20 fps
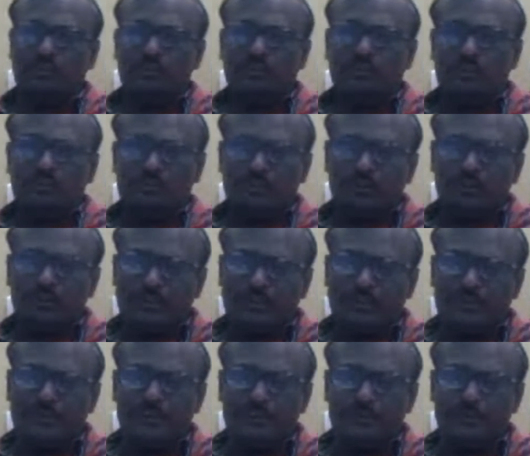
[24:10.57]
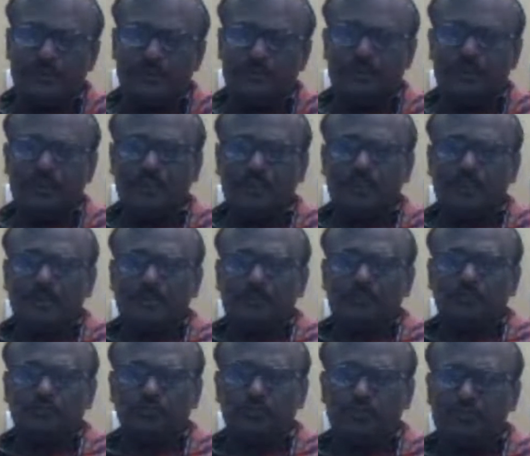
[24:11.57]
Notice has been
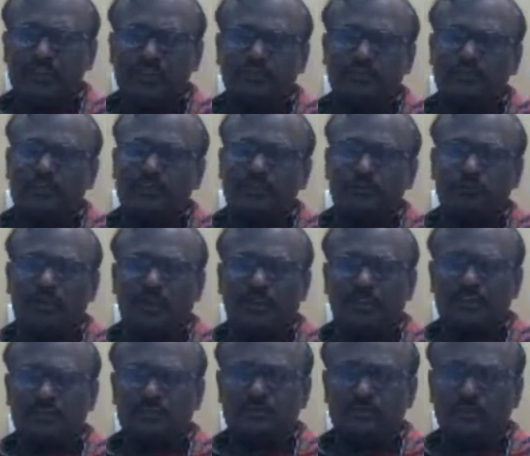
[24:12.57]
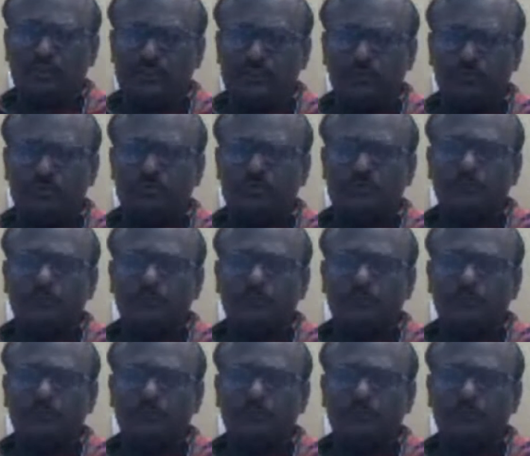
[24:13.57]
jurisdiction is what is not used.